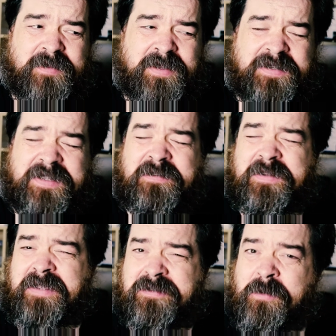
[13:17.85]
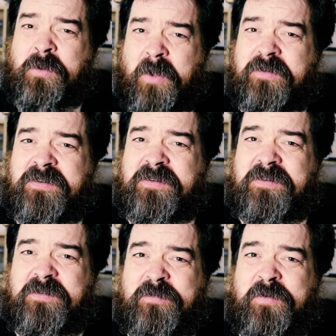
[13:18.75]
it takes a lot
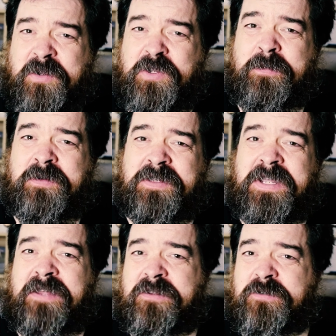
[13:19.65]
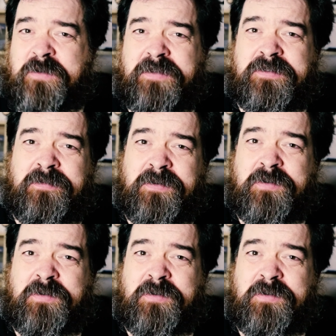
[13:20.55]
for a human to gain the trust of a